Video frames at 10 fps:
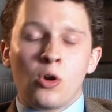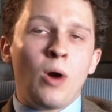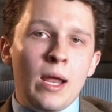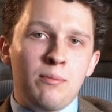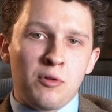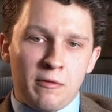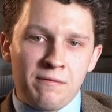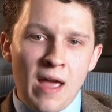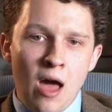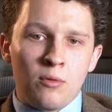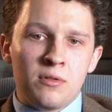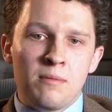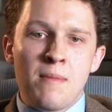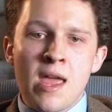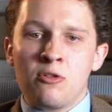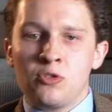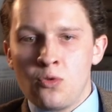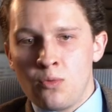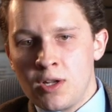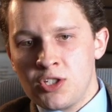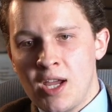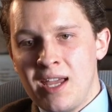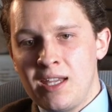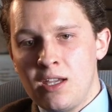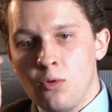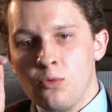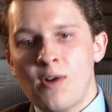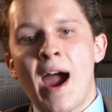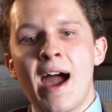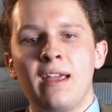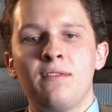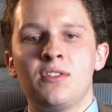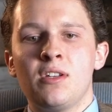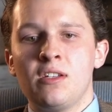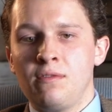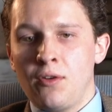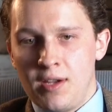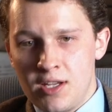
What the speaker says: quite profound. The manner to which he arrives is very